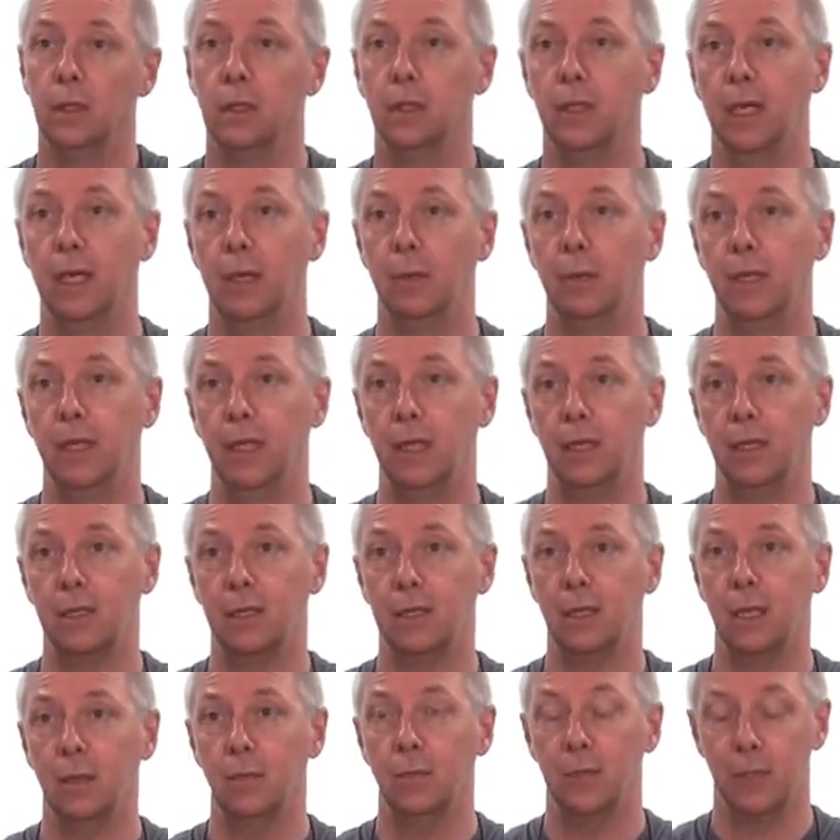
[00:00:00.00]
That'll be the next
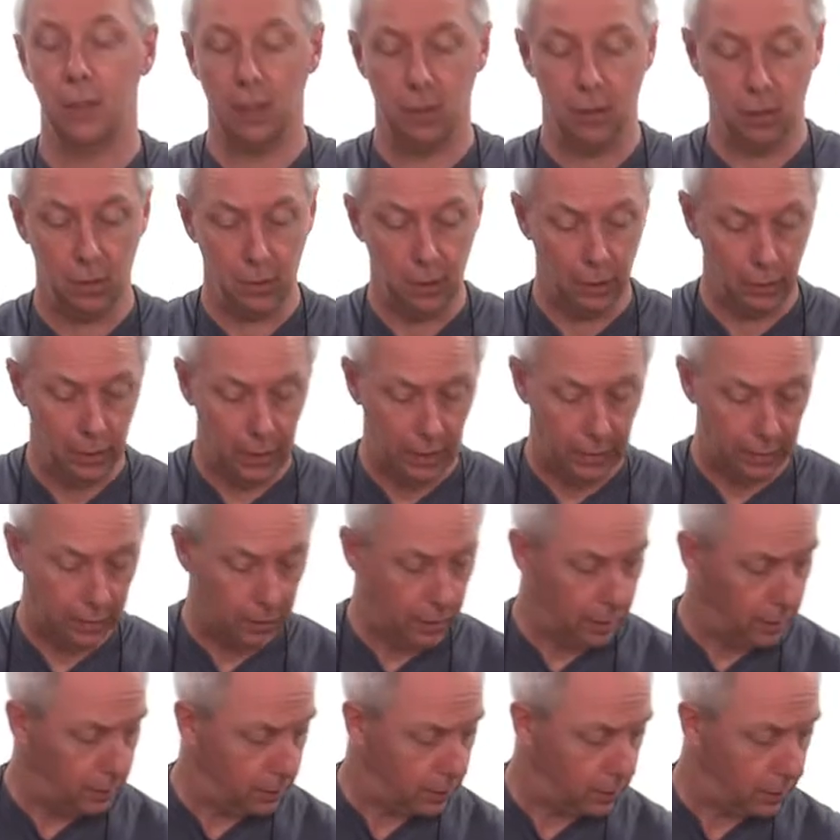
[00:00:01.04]
step. So I'll go cut
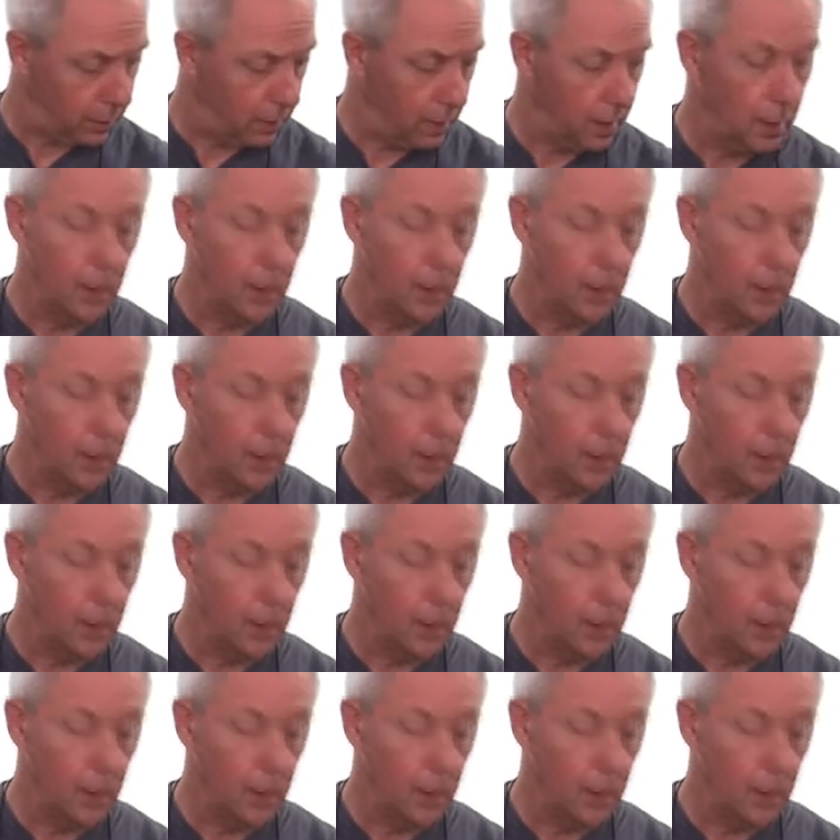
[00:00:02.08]
those,